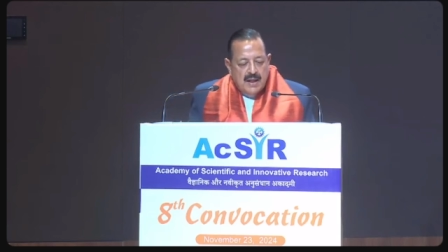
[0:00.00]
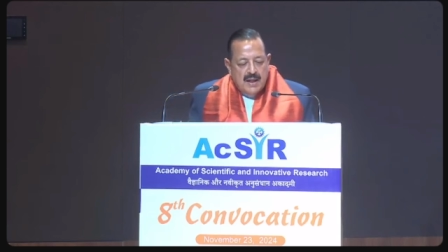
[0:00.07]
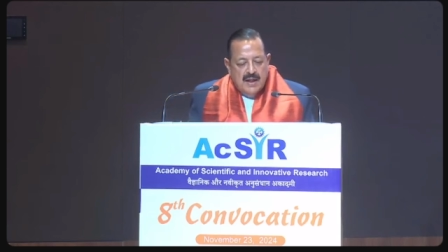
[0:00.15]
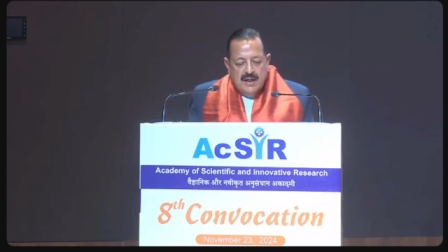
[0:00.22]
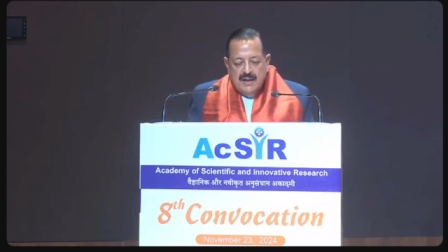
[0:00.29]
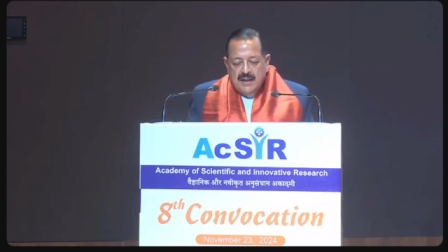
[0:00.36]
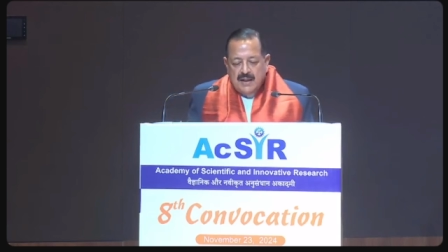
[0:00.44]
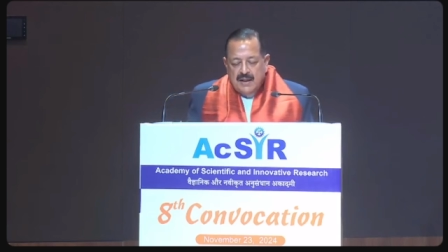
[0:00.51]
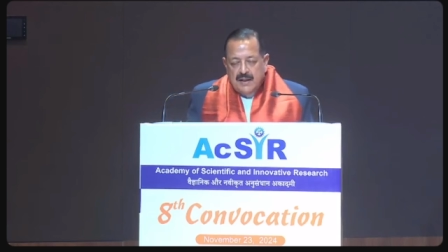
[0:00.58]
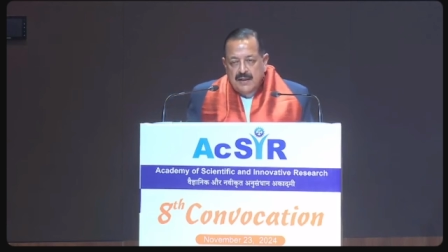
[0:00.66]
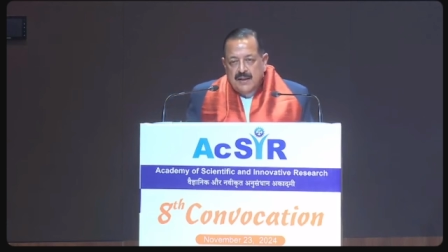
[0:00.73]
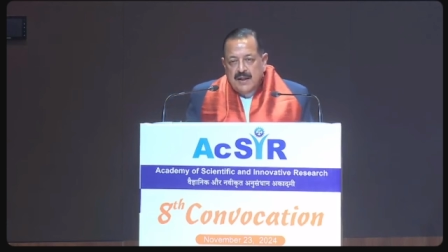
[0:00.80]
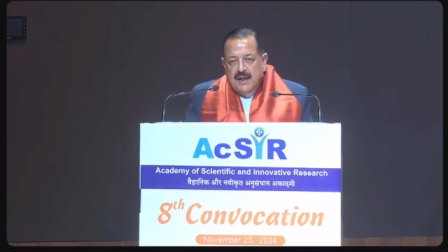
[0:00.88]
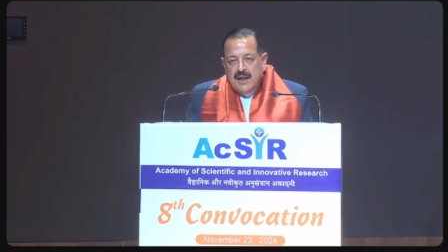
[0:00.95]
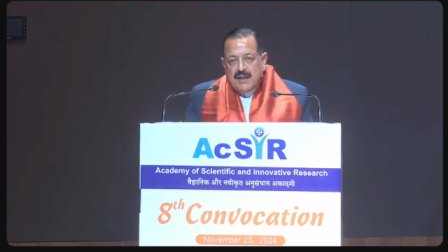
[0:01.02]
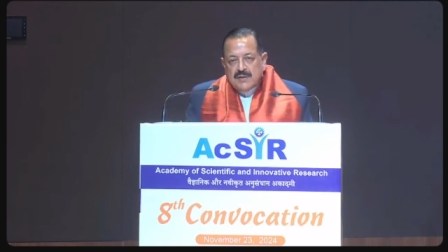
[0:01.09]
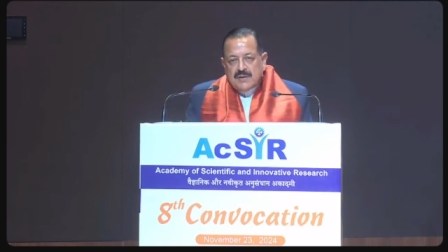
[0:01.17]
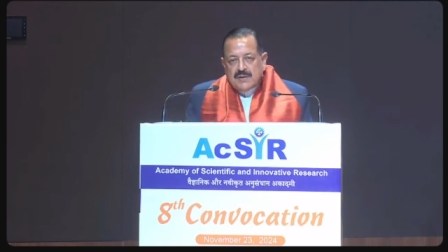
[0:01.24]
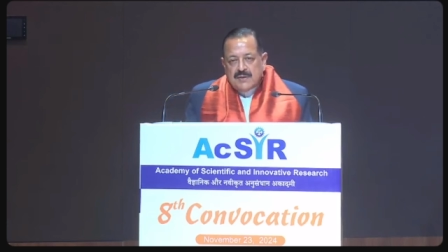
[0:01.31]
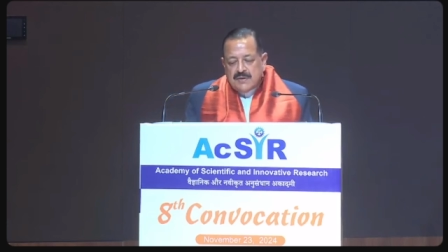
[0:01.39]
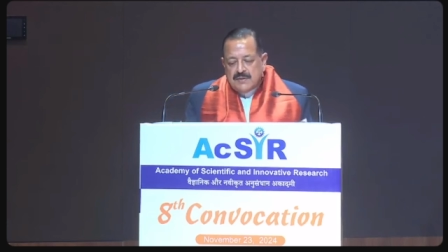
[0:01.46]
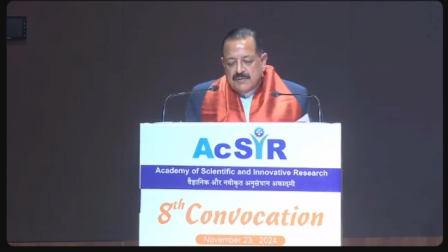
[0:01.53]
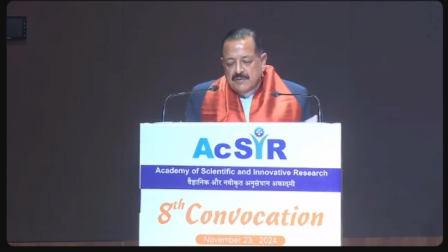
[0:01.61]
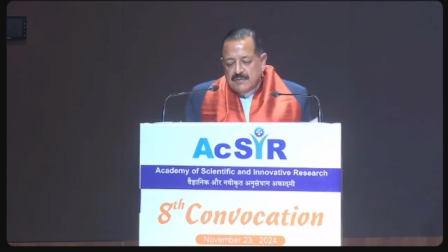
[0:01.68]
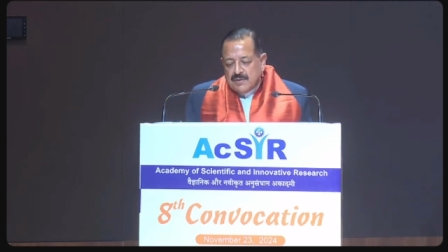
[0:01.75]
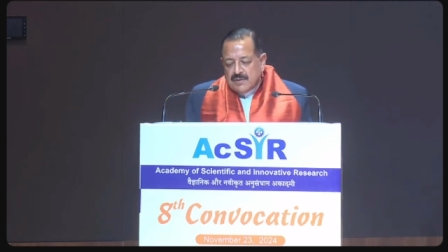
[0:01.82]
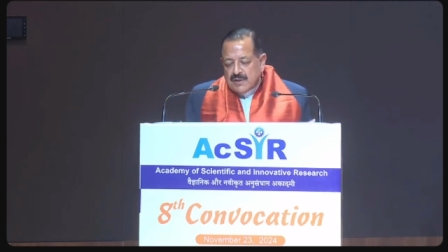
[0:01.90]
And as
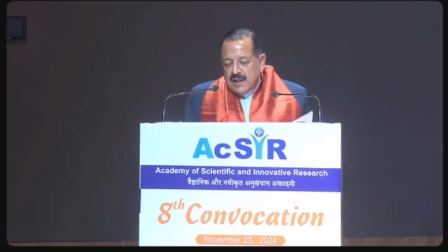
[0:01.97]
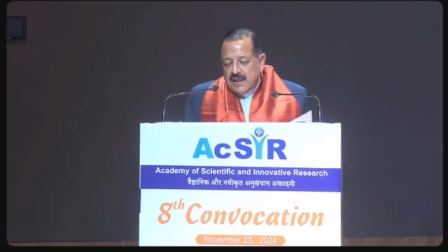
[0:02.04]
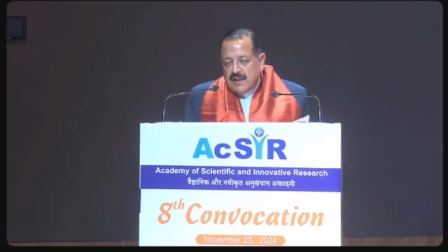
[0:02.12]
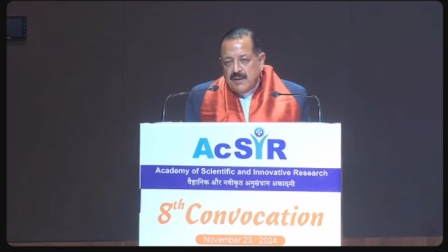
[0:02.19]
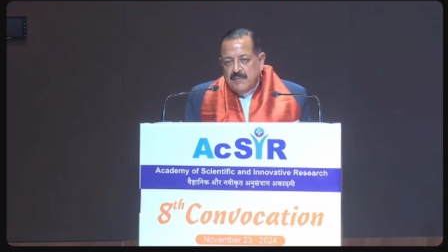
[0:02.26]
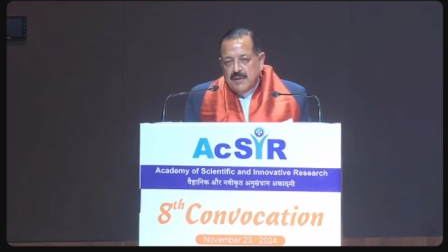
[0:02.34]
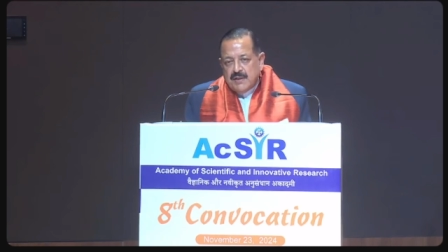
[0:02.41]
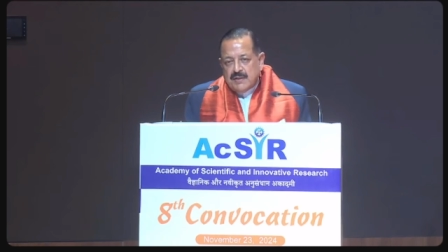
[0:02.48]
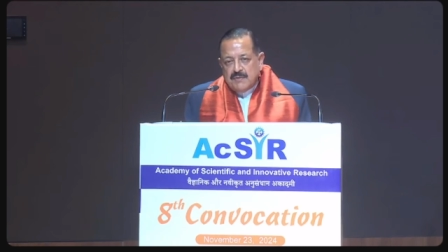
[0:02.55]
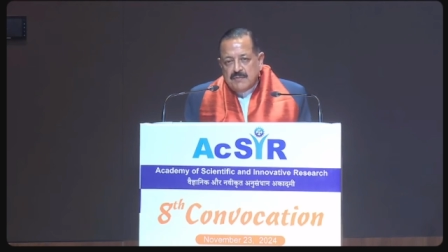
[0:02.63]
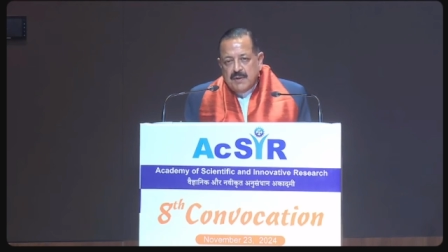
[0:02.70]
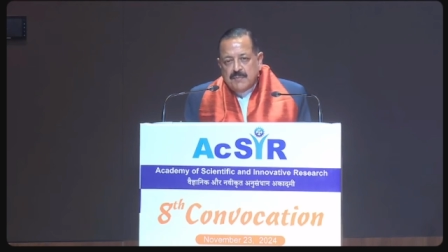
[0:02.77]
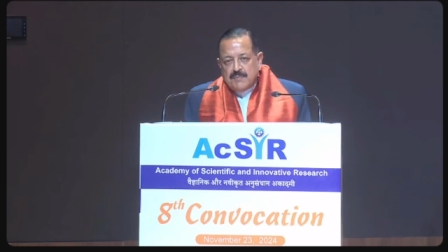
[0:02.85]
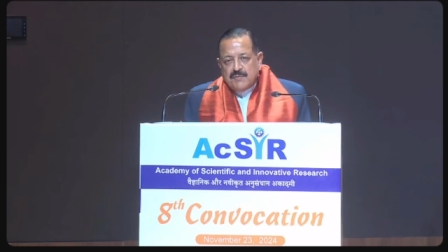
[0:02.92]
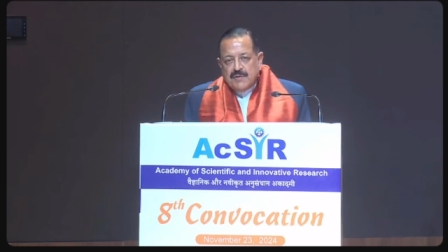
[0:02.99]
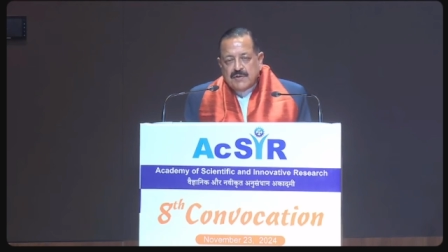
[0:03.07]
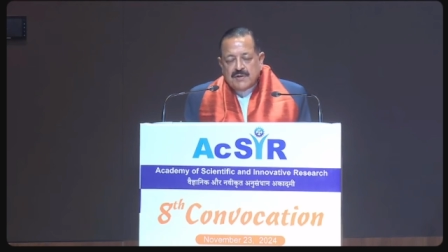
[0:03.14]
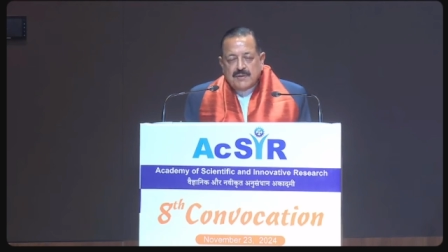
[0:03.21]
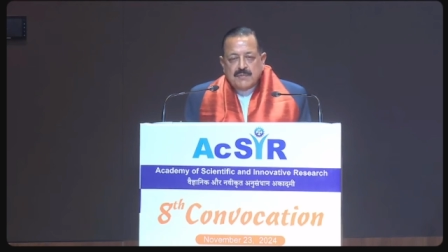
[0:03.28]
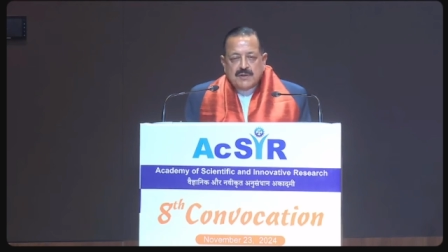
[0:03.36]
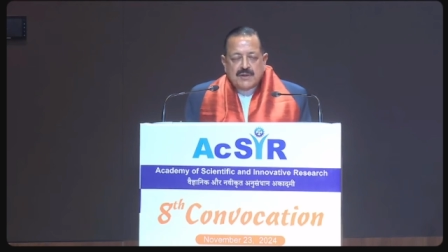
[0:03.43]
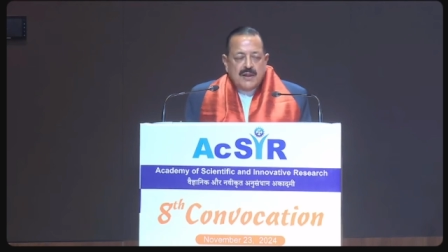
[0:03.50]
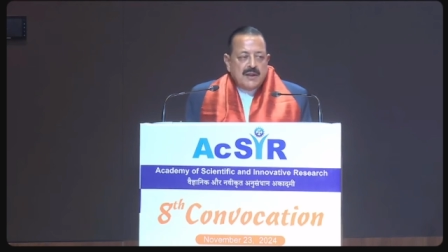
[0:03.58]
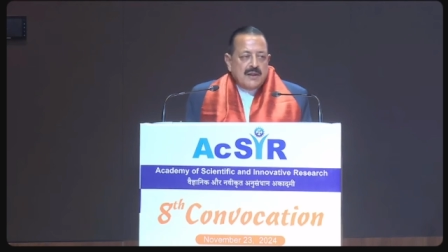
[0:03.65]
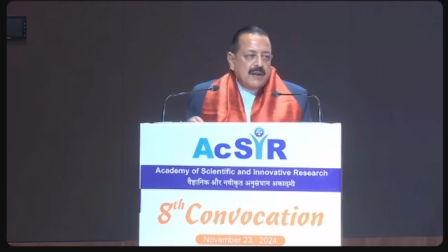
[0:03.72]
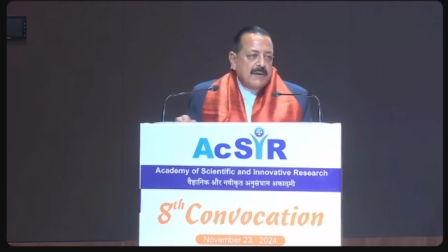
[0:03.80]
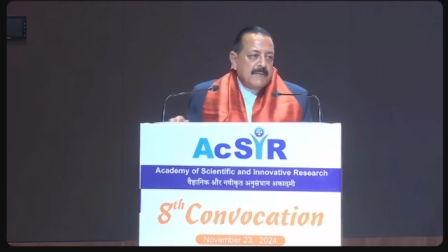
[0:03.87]
was rightly mentioned by Professor
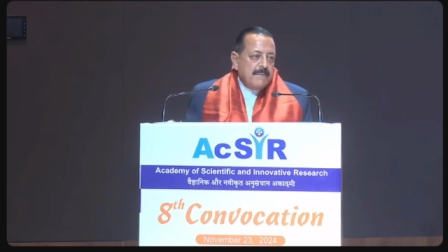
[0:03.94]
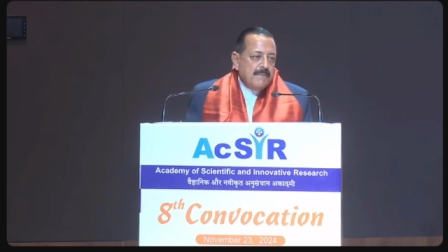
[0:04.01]
Machelkar,